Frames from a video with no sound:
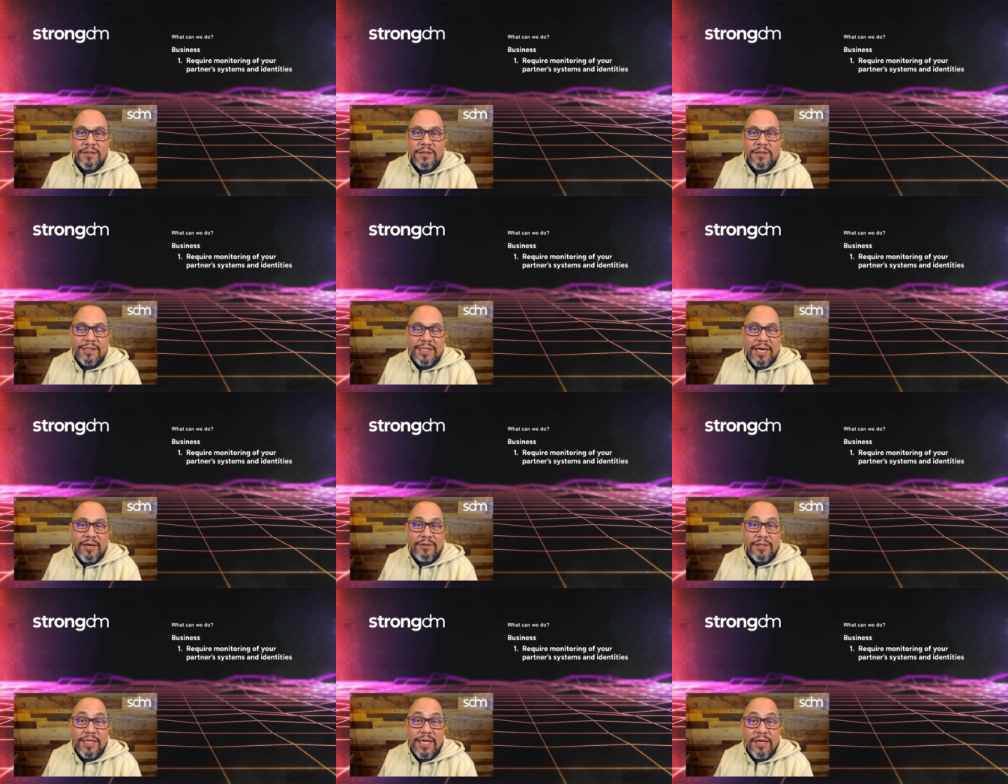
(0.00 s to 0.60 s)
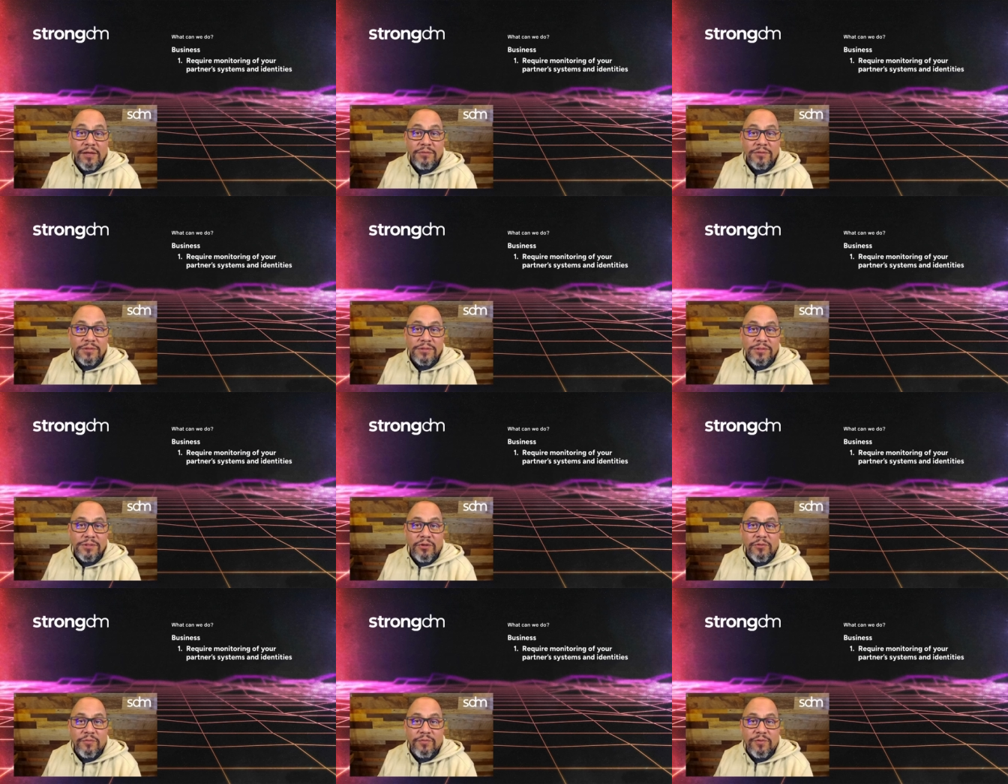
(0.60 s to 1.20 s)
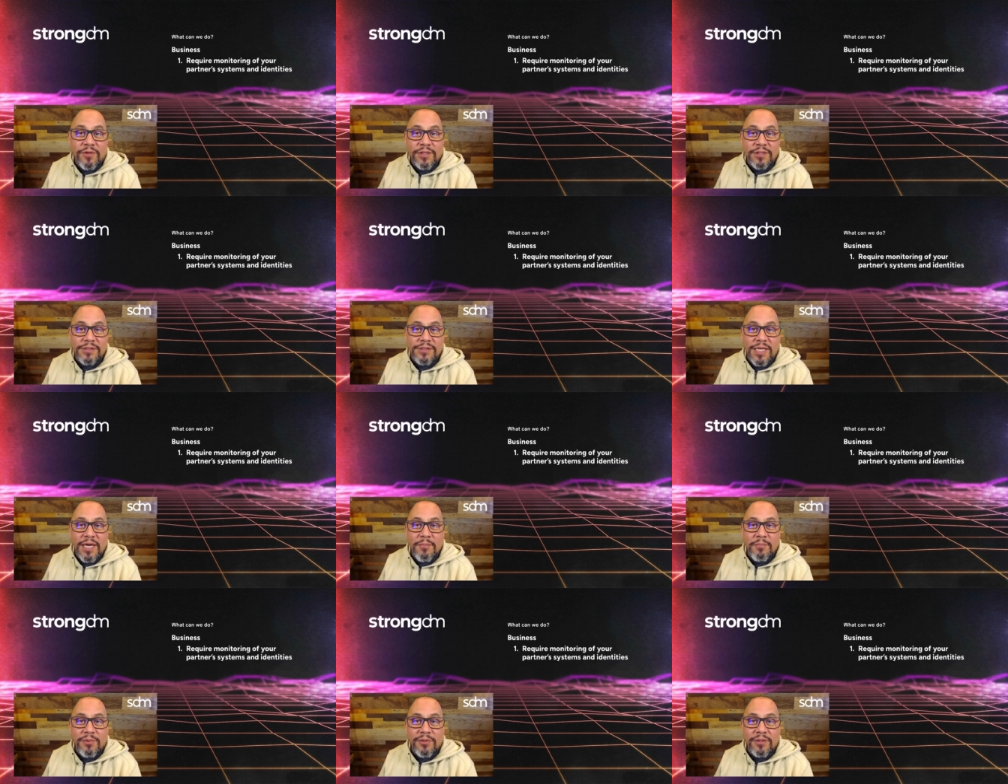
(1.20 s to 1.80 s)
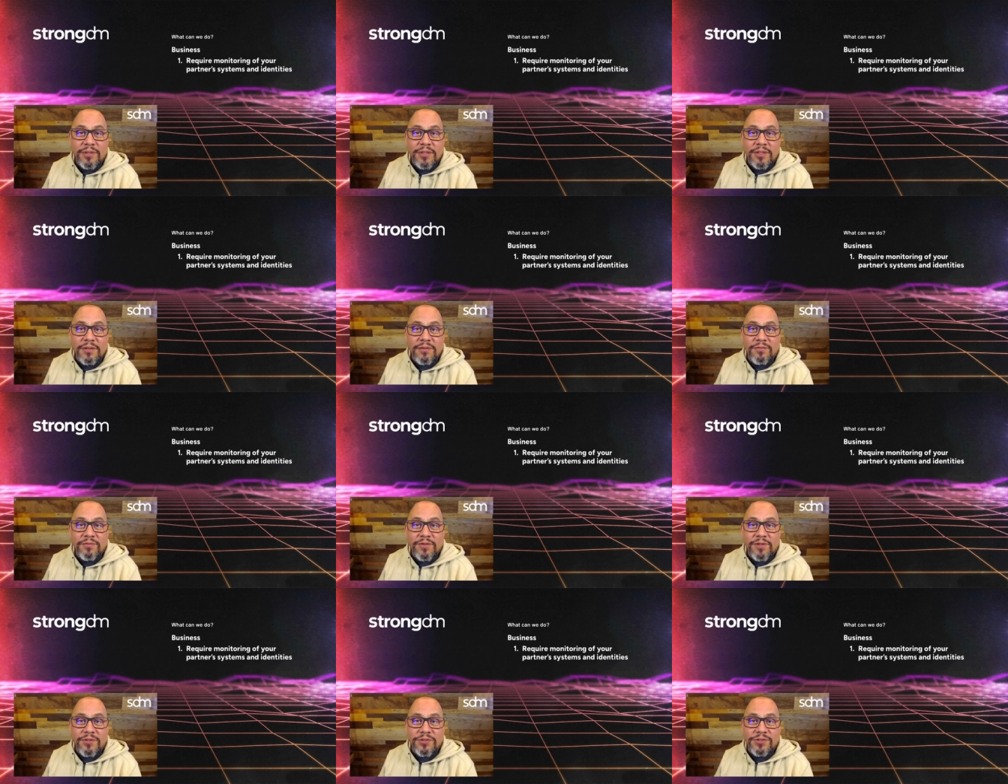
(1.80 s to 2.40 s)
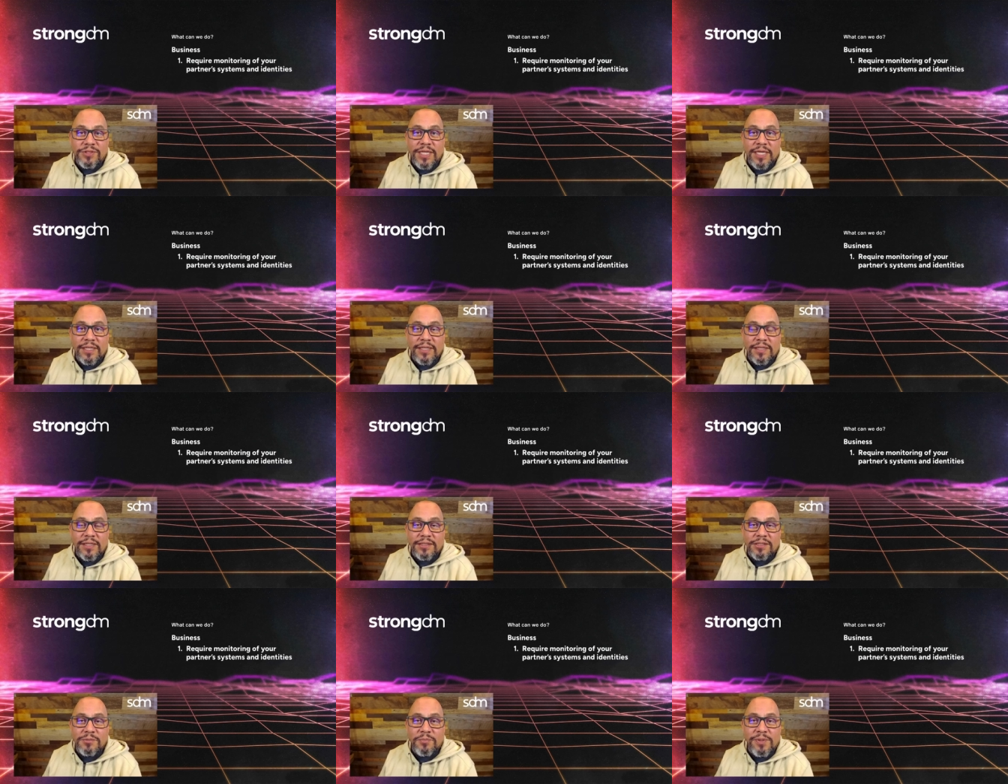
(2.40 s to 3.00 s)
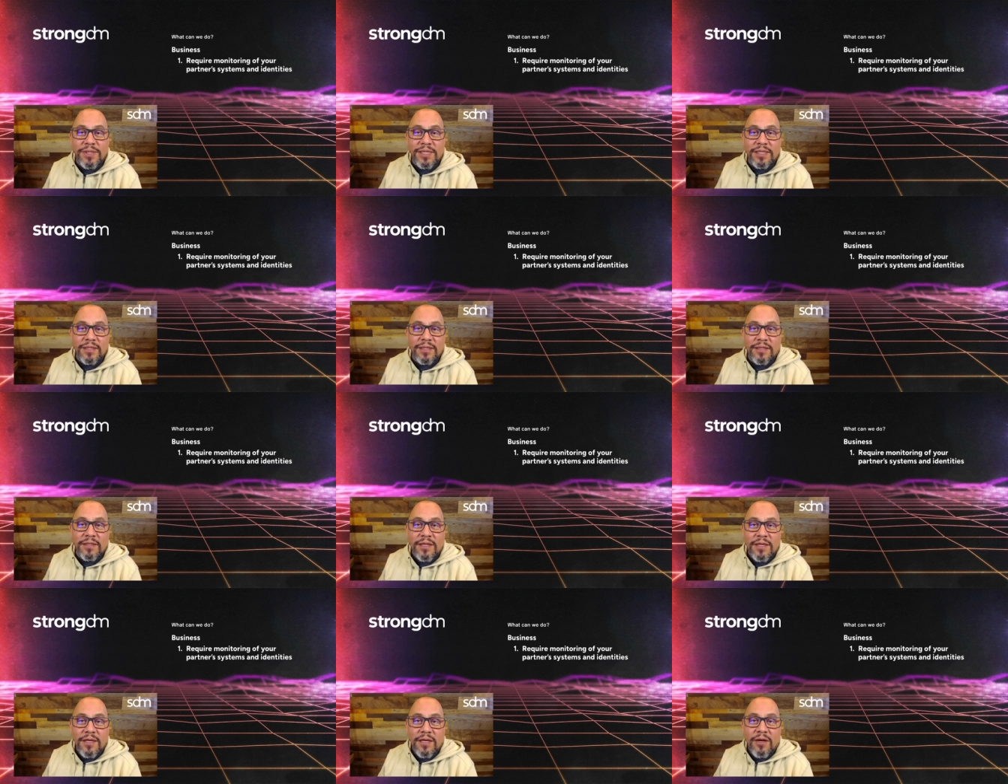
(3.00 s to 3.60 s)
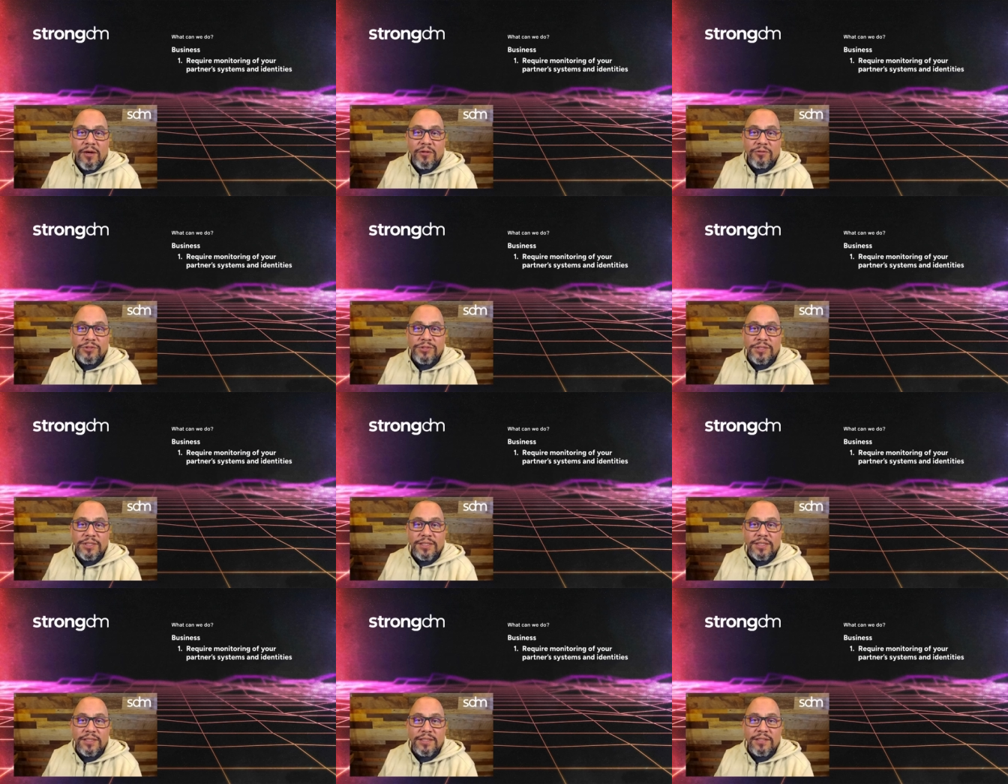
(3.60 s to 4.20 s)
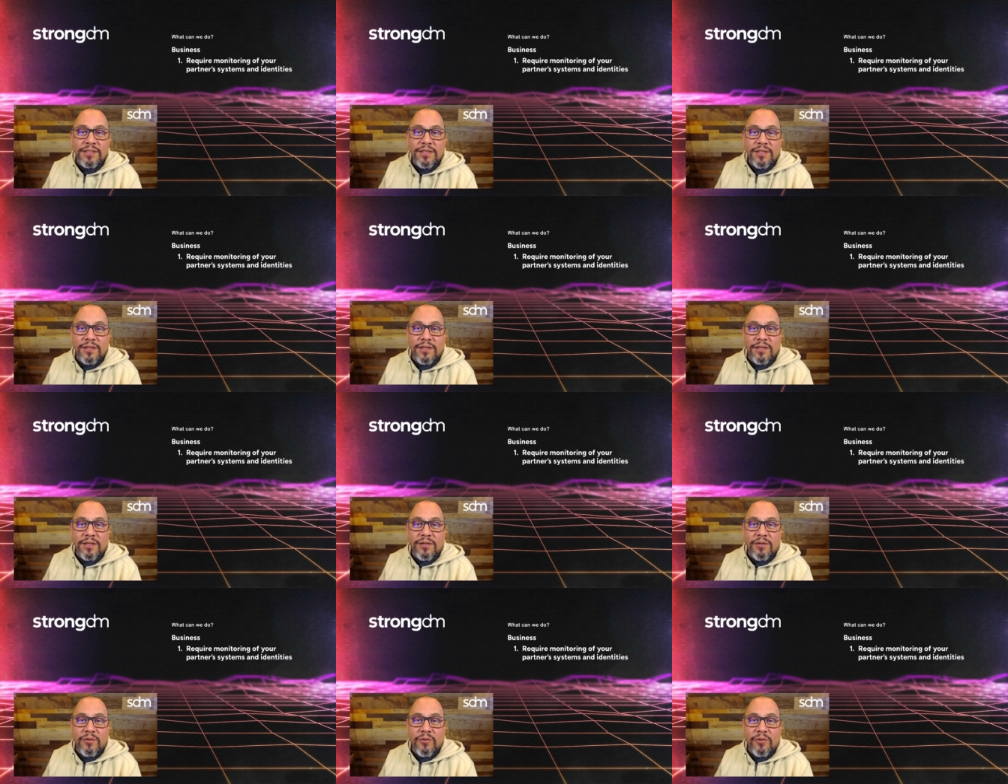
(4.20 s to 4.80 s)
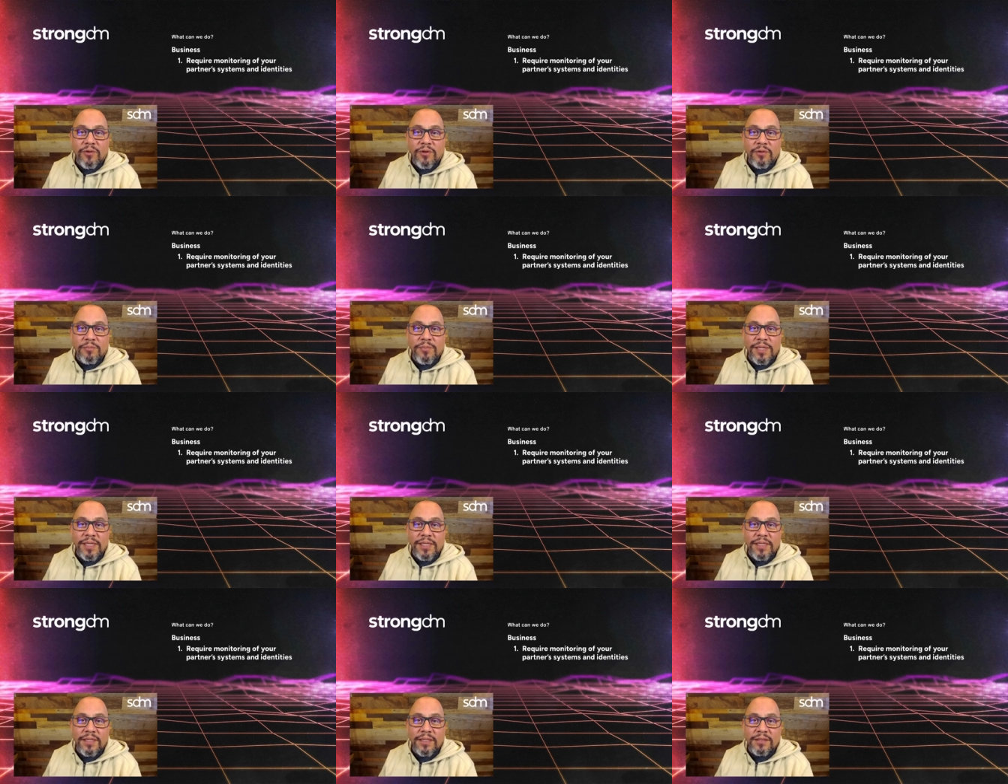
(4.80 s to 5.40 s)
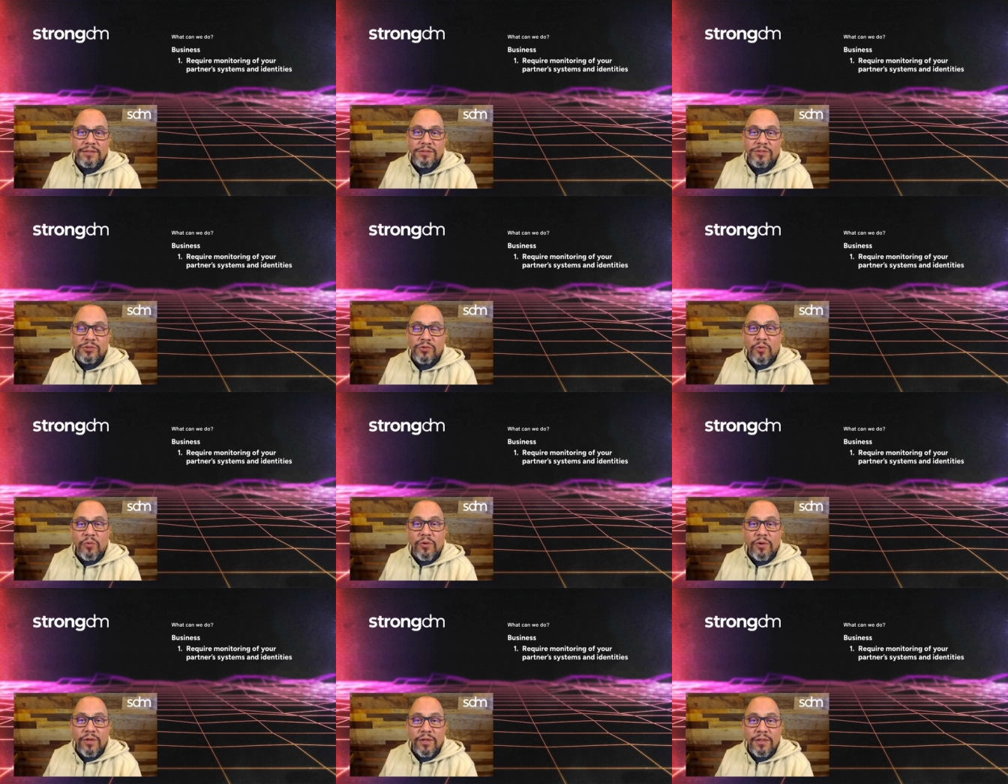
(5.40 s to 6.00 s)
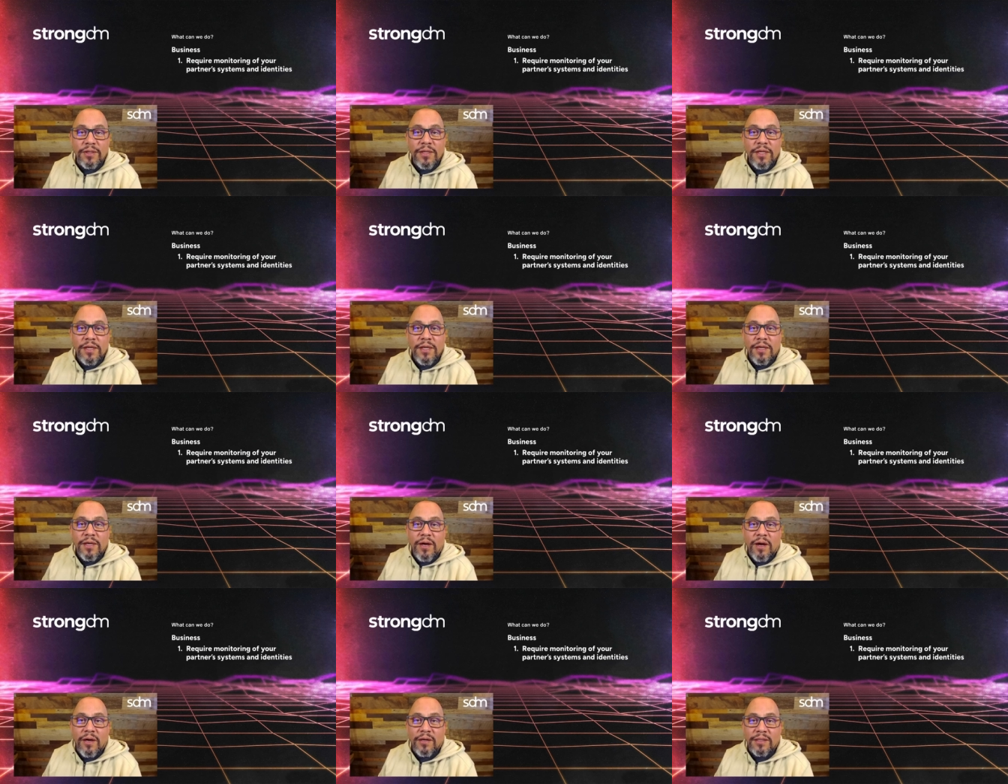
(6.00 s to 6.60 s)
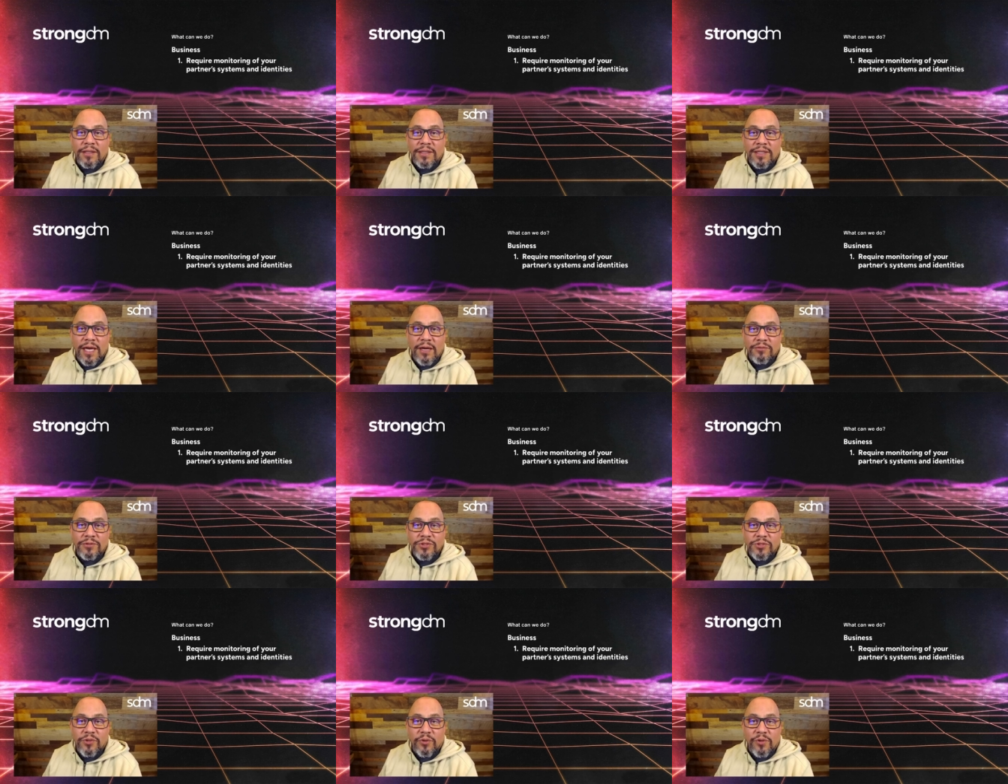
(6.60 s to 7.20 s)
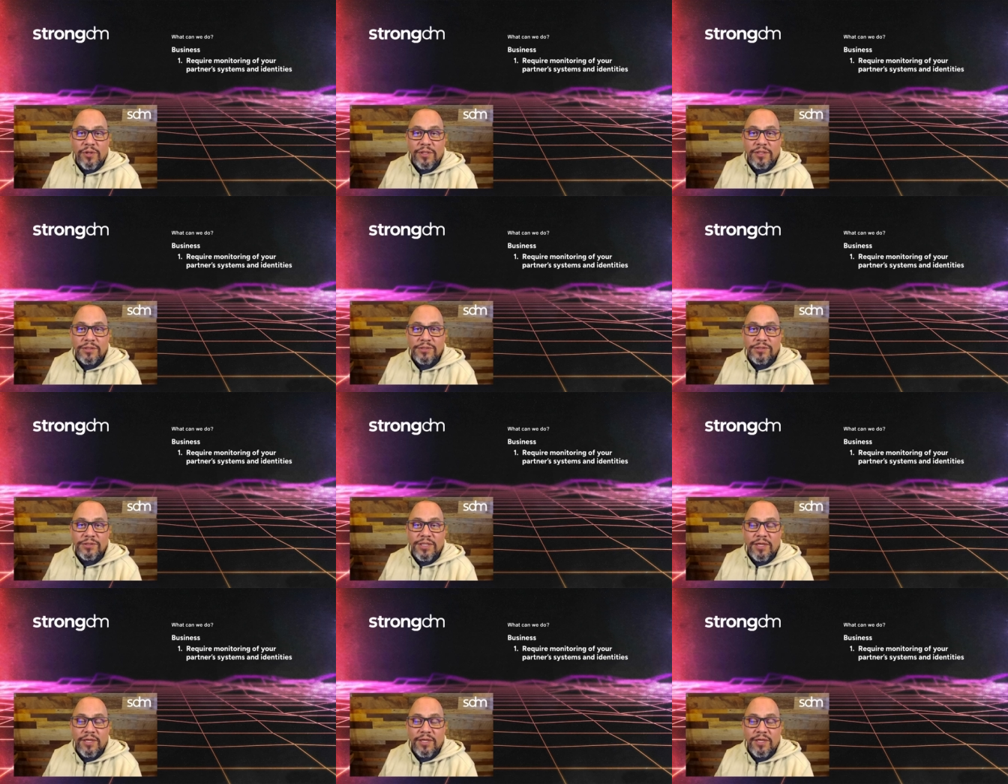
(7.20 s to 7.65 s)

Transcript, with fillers: cloud accounts. So, for example, if there's data that's being hosted uh, or being stored on cloud storage.